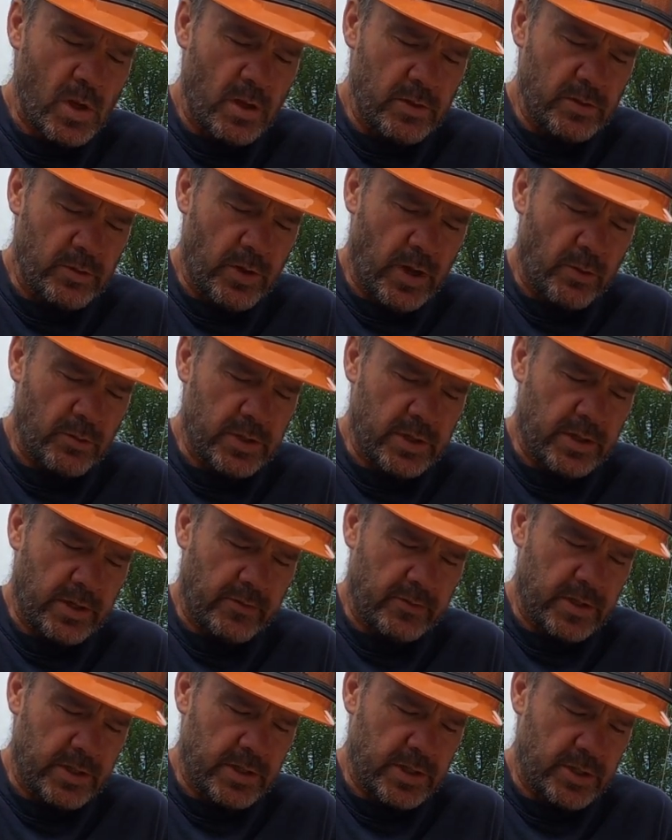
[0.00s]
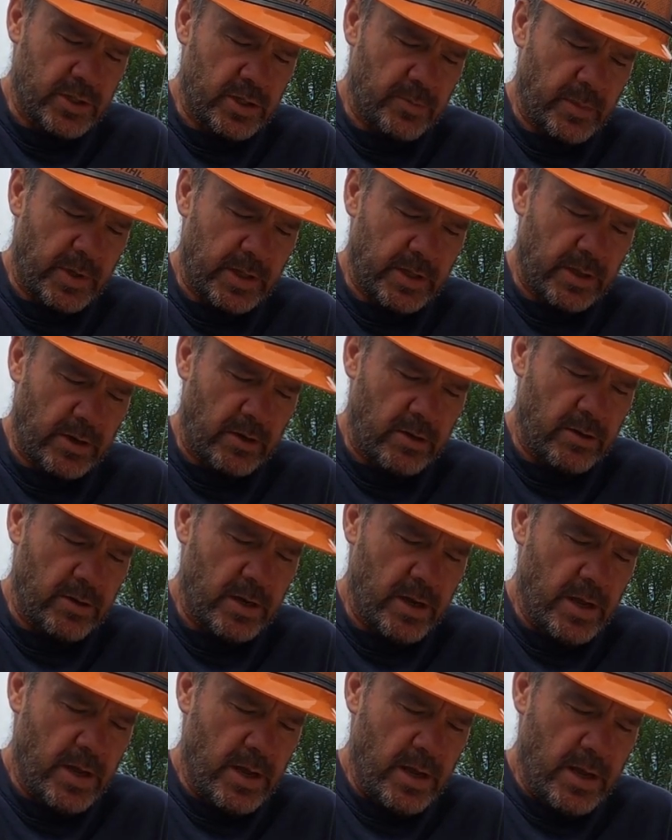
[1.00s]
So that was a tough decision to make there.
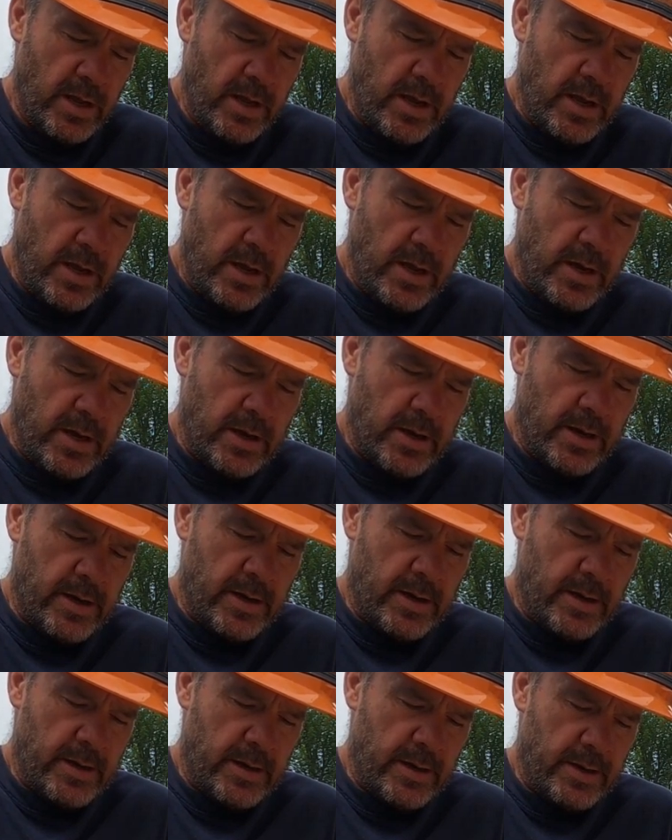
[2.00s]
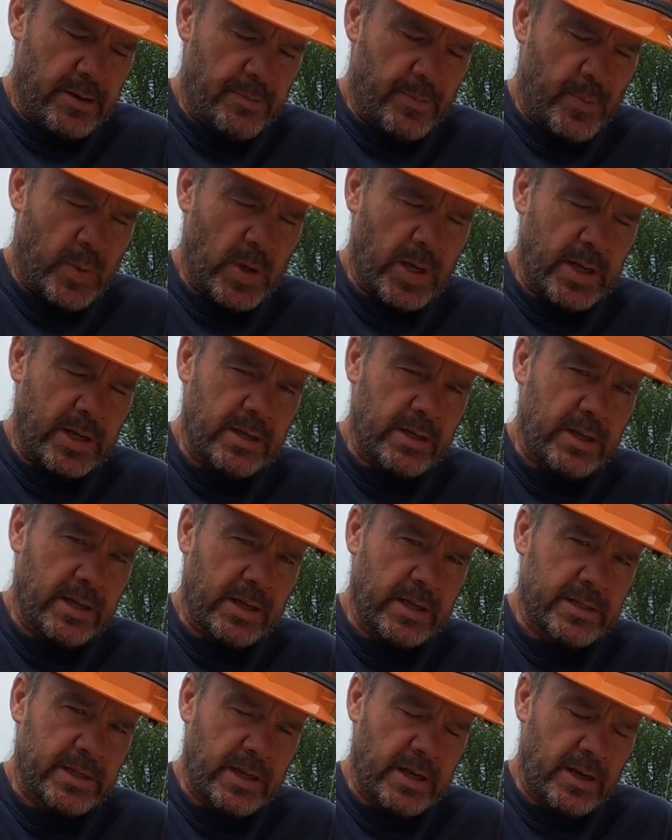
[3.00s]
But like
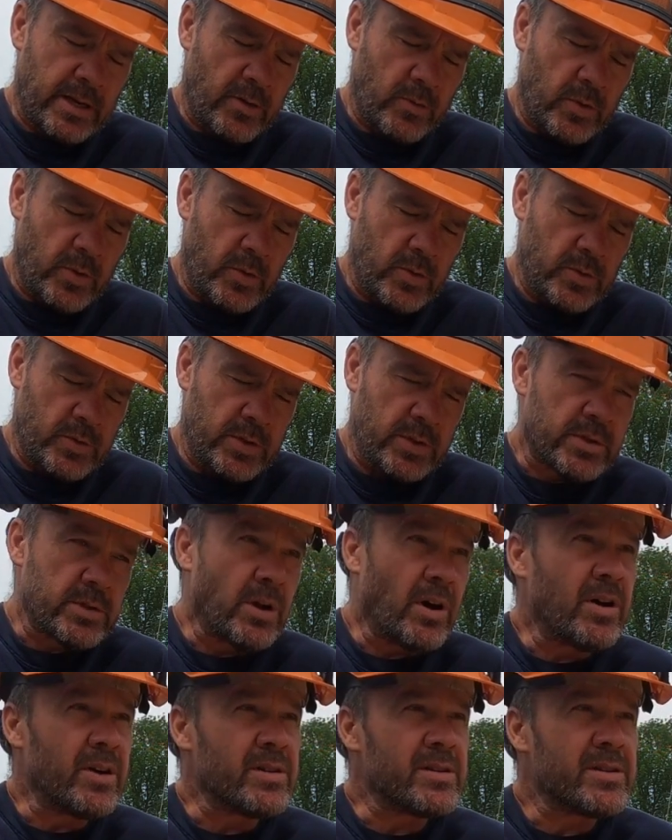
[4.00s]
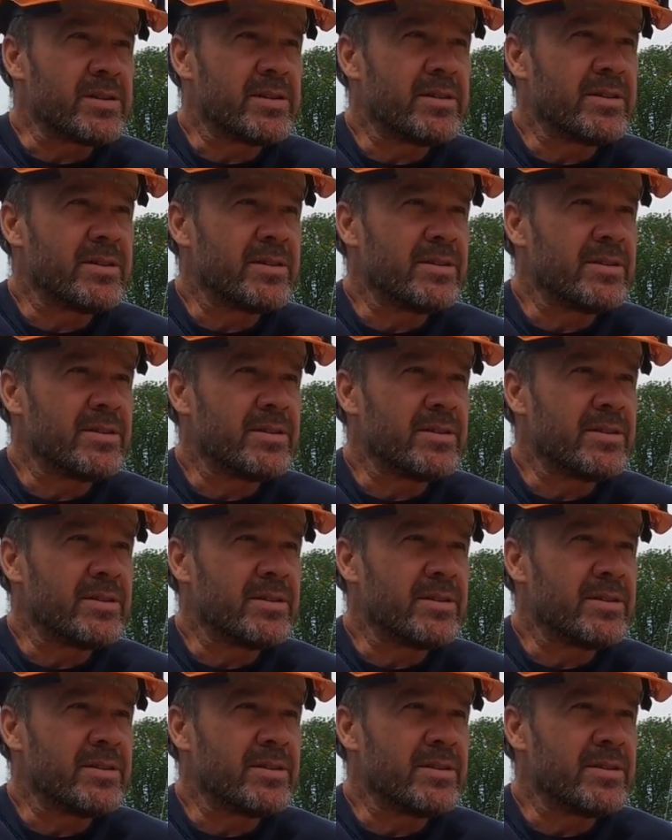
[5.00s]
I said, I don't use the saws